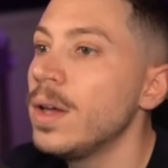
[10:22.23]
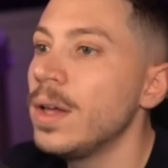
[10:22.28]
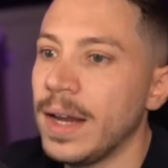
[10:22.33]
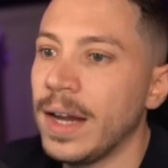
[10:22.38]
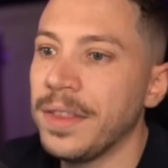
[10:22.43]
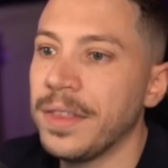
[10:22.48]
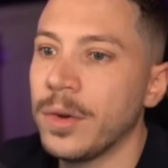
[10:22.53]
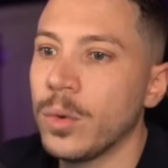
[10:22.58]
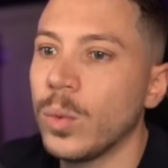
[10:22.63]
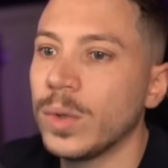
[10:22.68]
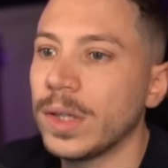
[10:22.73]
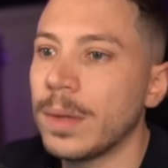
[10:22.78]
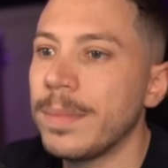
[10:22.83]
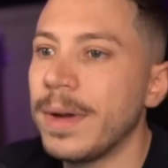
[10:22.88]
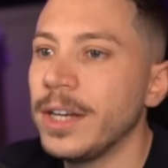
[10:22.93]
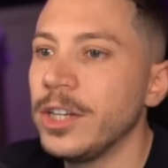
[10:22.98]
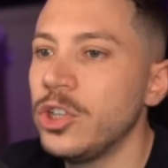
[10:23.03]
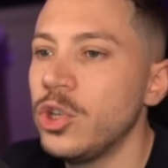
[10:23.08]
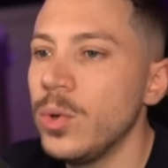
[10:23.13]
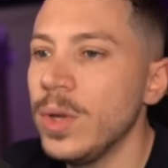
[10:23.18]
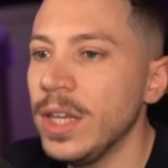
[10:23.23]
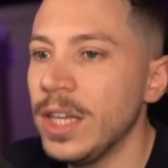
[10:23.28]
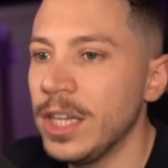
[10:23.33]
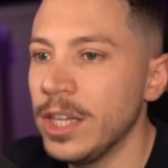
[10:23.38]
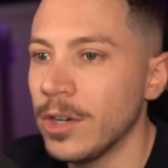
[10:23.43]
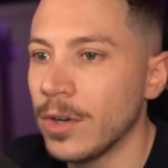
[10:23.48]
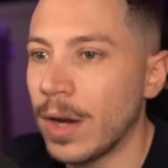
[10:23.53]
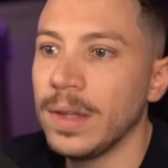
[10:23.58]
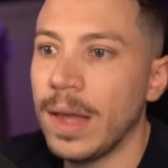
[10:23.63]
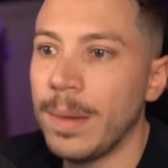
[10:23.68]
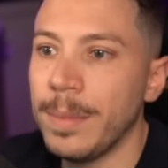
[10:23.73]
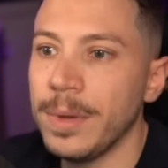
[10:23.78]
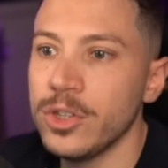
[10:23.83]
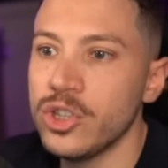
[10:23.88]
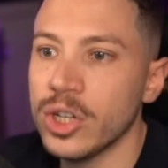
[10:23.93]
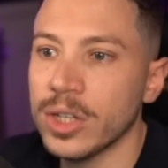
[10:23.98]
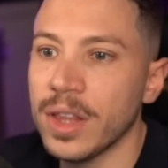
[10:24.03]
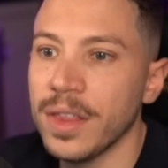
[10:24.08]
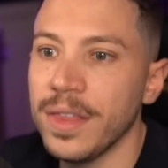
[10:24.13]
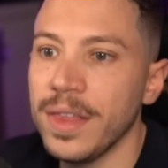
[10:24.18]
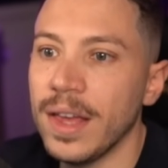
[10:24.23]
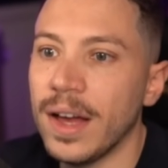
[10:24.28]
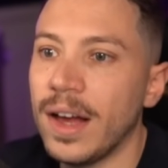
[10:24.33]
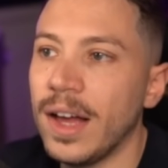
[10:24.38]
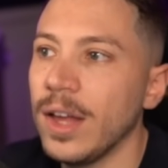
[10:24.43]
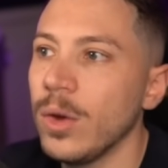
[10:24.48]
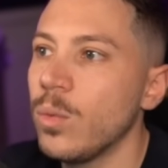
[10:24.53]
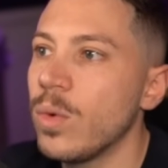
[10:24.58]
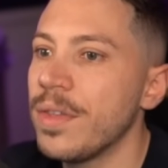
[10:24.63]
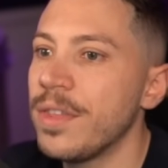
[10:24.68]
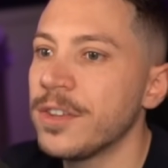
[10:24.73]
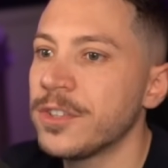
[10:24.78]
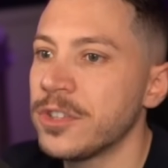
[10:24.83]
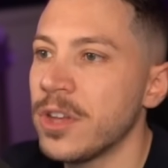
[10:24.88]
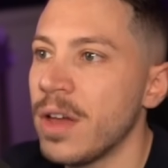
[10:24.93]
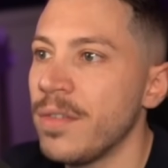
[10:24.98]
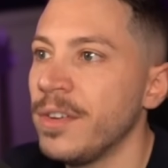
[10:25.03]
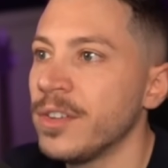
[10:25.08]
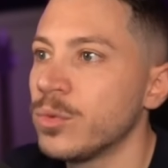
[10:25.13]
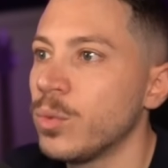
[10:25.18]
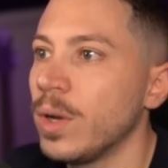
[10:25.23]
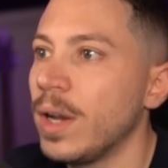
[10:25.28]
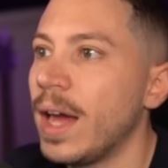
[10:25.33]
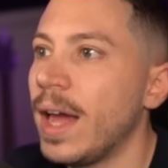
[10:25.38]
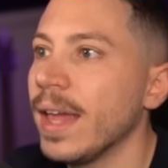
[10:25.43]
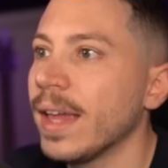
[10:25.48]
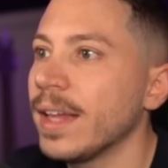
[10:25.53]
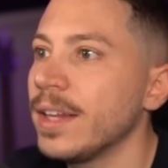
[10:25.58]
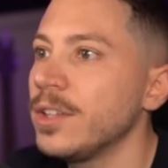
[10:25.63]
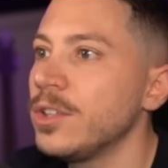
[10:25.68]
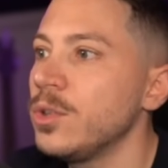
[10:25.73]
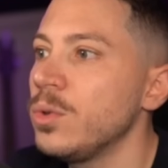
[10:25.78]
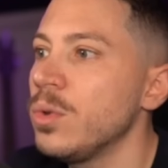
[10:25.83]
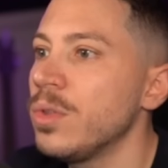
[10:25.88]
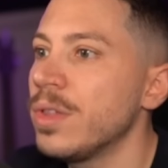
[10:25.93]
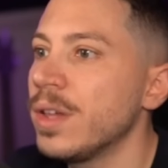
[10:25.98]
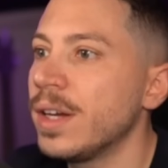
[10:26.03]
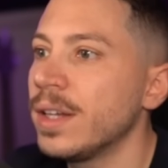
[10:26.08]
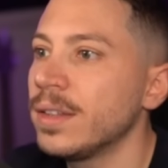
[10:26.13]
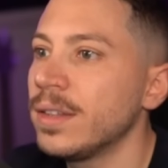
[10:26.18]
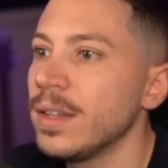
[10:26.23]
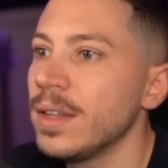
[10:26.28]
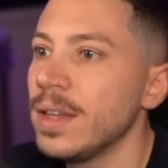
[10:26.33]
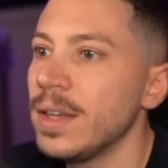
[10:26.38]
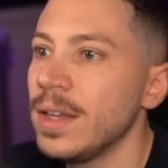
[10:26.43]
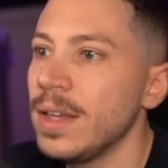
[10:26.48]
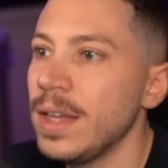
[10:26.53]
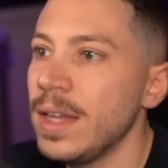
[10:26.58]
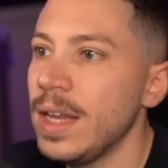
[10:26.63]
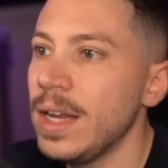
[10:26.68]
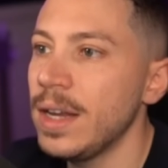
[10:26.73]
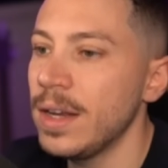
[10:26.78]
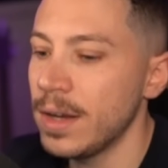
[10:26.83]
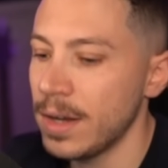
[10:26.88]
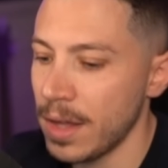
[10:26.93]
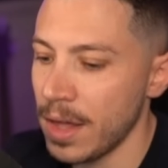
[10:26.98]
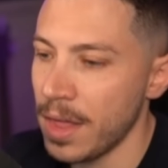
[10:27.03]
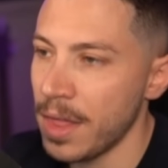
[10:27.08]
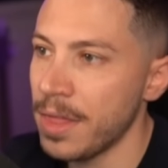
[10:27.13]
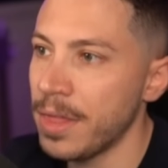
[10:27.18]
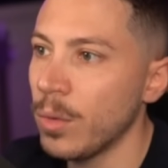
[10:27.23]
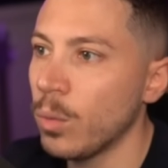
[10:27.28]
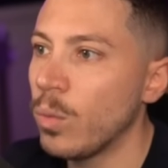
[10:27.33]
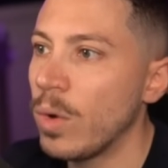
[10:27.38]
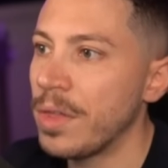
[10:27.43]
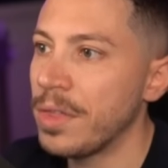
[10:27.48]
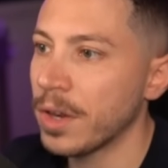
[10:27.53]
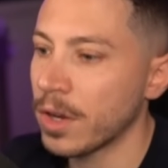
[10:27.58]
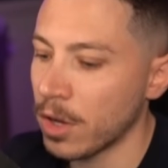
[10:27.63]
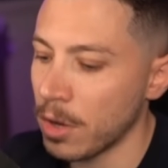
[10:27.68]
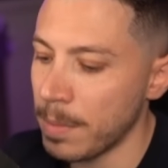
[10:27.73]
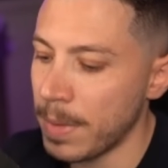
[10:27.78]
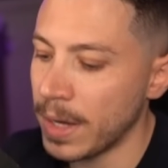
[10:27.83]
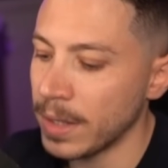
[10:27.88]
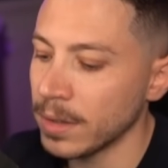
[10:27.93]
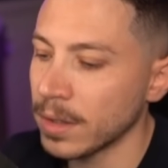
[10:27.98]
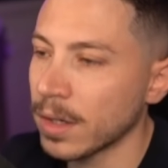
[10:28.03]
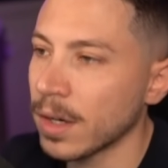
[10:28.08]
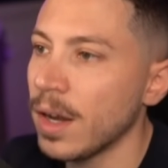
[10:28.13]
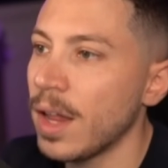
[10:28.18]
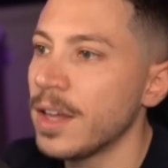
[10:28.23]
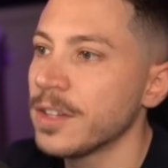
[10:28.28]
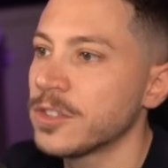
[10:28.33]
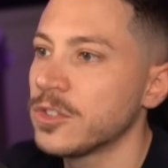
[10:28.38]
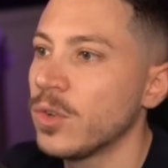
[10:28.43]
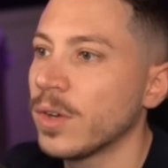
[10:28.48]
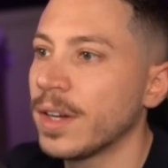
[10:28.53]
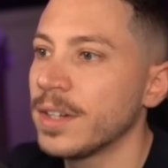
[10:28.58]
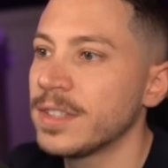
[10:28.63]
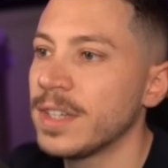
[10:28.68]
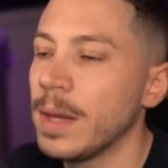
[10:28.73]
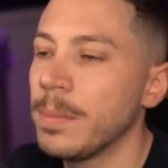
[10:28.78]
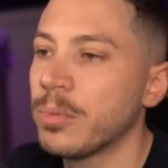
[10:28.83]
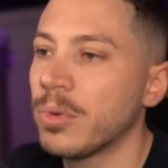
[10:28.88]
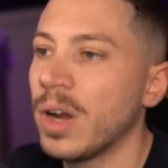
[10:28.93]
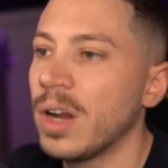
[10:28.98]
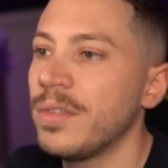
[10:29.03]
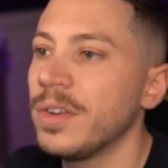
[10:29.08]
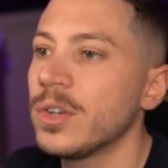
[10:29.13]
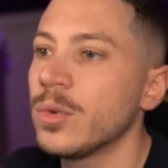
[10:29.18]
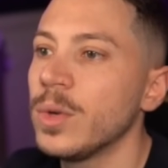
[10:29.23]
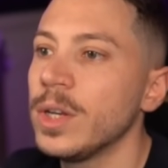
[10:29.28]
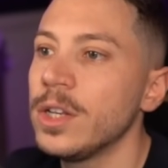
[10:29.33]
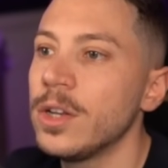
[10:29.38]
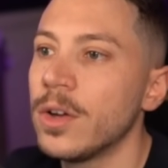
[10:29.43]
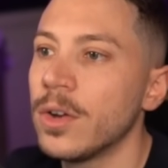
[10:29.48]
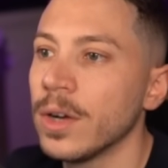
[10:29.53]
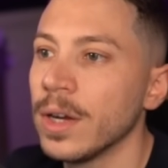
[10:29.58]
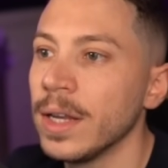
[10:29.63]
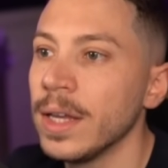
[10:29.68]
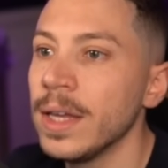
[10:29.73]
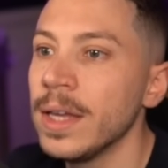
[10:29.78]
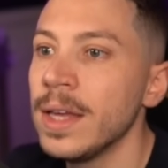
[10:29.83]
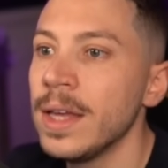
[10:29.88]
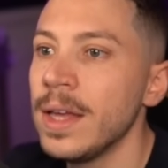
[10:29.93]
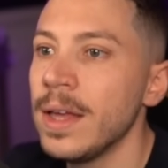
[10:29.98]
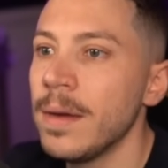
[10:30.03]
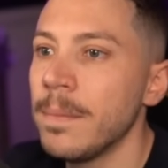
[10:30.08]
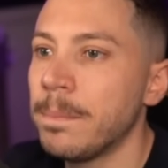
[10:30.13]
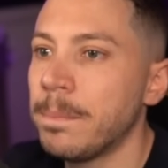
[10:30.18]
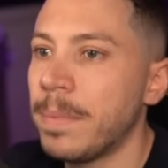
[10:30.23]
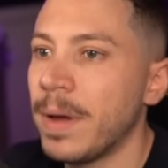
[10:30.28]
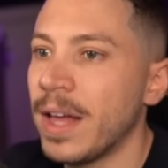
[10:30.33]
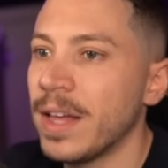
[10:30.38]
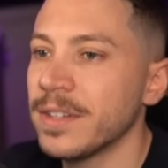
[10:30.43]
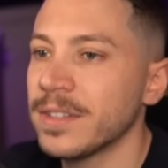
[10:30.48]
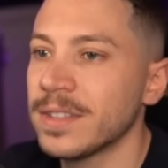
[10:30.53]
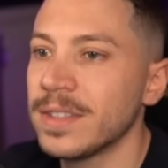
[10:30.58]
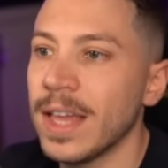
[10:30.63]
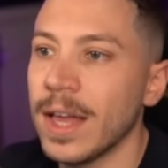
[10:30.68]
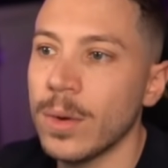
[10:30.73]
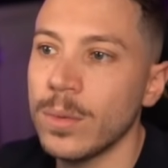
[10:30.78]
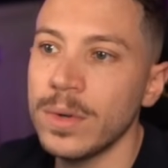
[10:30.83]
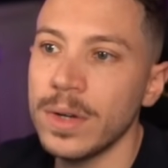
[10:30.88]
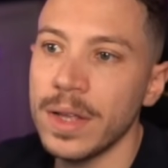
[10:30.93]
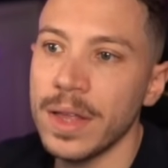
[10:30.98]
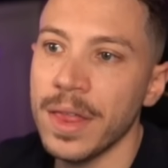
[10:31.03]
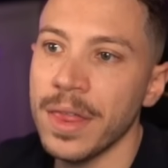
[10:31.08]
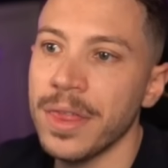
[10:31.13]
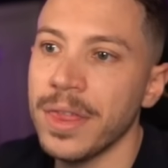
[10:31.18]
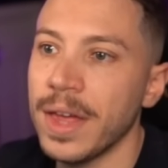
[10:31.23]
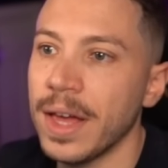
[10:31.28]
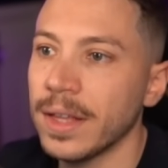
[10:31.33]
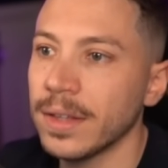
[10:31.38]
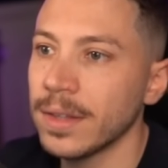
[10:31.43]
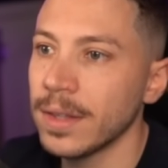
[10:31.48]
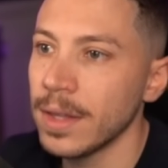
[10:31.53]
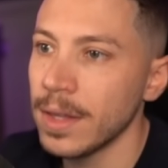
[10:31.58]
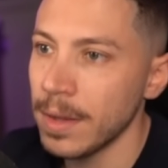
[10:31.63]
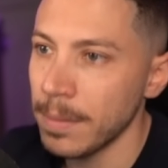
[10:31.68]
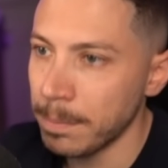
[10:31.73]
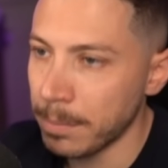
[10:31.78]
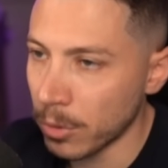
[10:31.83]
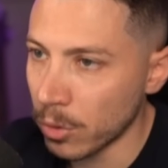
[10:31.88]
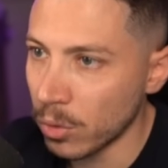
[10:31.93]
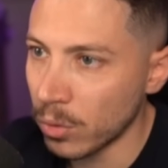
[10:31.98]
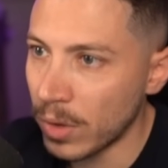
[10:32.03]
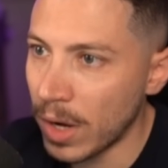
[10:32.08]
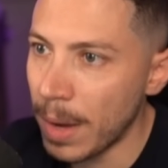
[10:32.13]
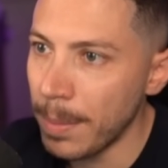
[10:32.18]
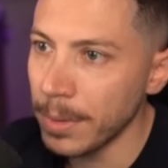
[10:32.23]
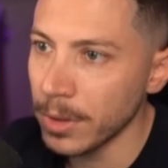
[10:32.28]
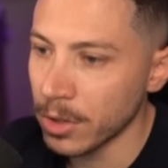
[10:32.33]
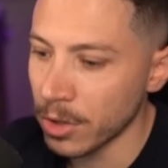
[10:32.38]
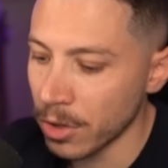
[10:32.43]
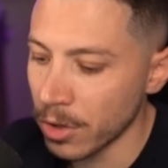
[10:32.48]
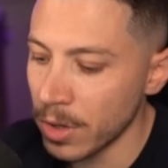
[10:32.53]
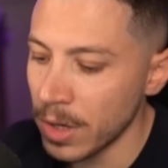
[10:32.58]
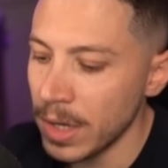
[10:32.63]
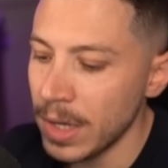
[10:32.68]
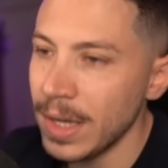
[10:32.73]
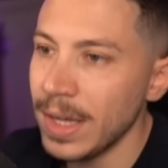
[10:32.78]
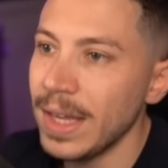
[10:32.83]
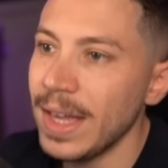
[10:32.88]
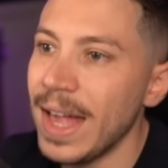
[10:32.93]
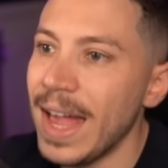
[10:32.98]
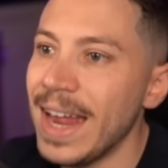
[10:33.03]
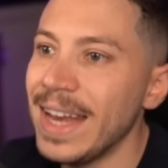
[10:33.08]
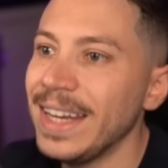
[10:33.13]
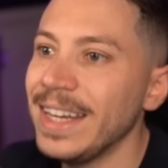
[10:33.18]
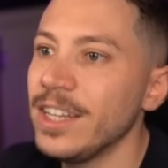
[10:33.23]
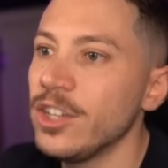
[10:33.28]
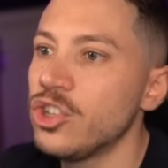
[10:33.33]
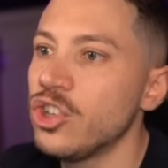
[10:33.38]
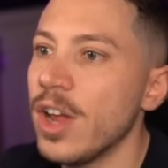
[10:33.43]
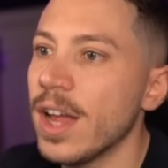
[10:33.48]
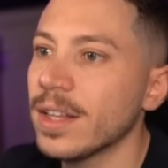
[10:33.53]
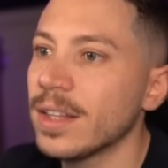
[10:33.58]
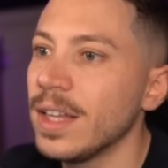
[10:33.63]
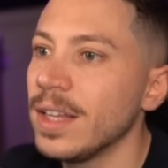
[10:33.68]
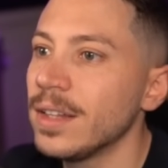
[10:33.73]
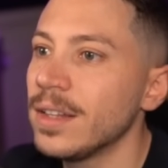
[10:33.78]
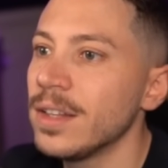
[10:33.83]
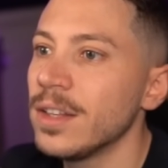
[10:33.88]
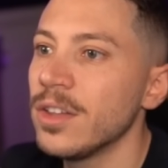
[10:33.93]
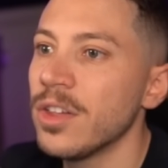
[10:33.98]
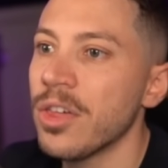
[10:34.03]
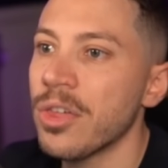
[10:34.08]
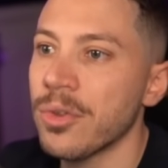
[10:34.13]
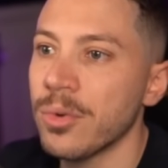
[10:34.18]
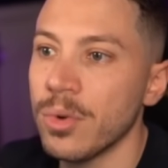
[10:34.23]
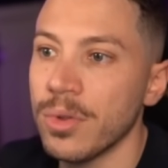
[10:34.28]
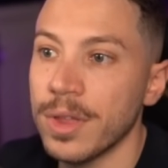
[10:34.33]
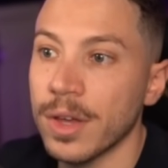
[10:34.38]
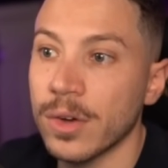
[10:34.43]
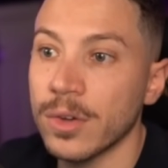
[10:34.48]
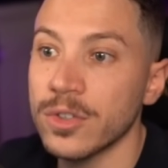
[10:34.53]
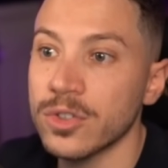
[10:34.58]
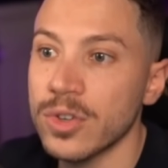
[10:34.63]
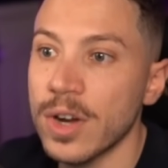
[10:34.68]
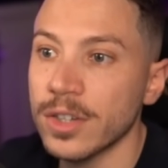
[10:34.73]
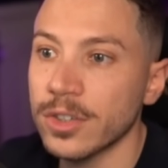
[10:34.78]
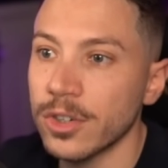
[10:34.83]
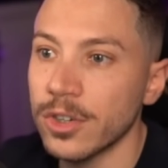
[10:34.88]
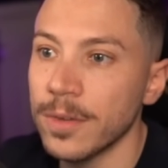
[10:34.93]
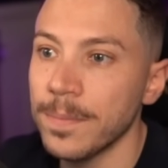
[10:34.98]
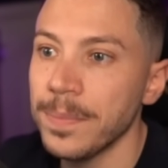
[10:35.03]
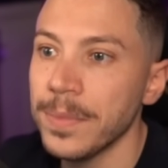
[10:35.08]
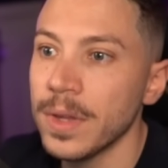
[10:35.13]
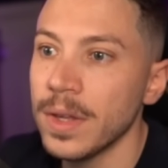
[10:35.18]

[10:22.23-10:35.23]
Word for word: And then what am I doing here? I'm injecting the iWeather service. Well, I can do that in the weather command class. So I can say private read only, pass down that parameter and inject it through the constructor.